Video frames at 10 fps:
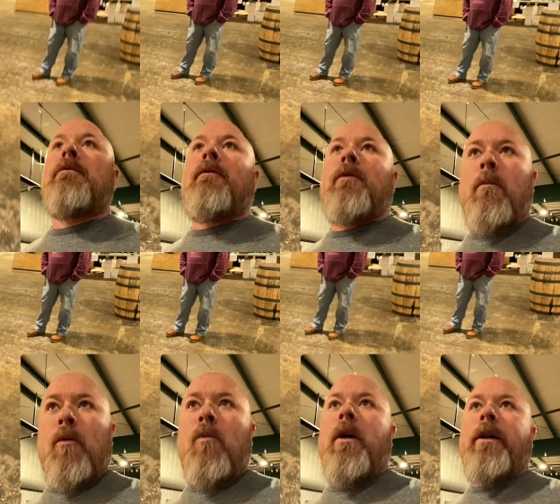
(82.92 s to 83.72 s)
number
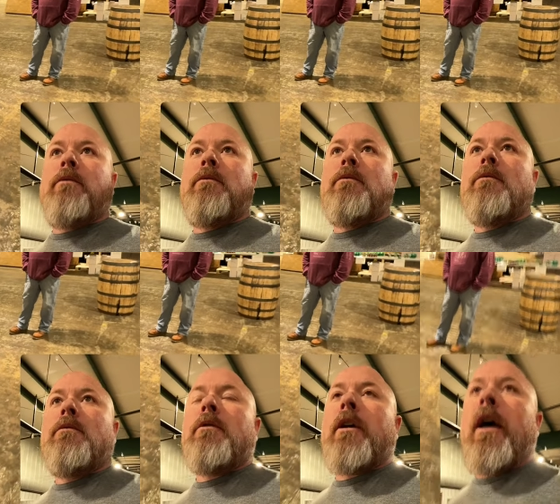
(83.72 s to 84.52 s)
one.
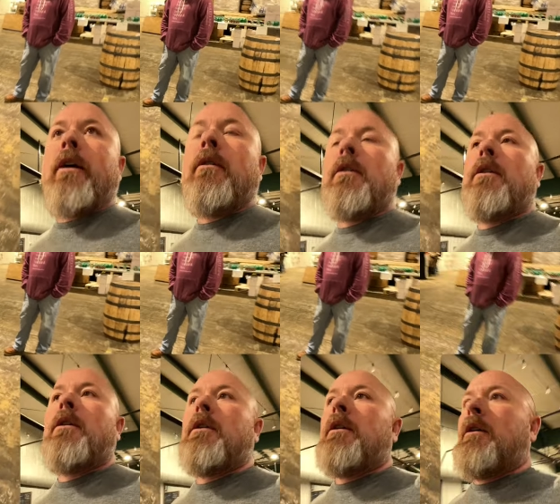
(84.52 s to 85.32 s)
Okay.
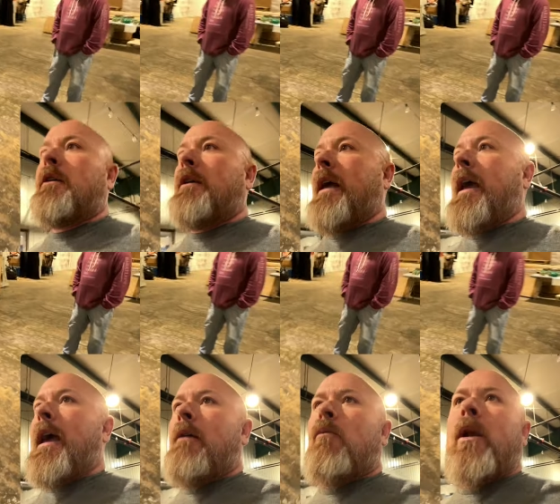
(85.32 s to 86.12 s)

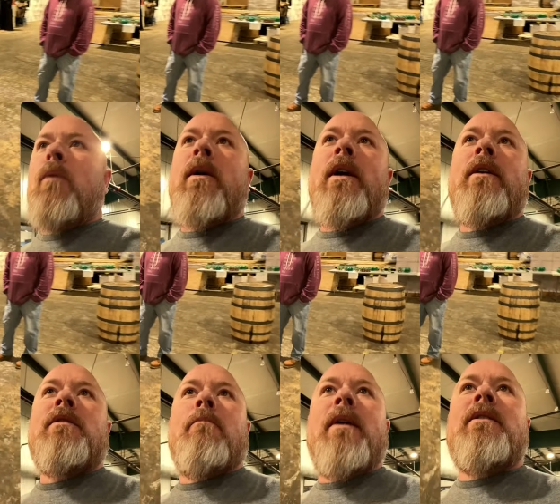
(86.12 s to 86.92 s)
And what did we
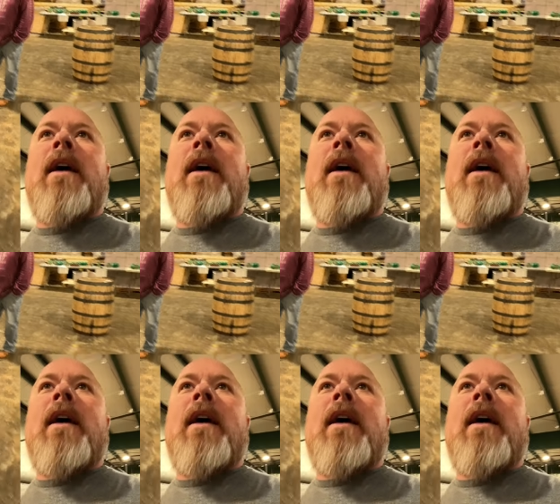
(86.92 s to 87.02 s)
submit to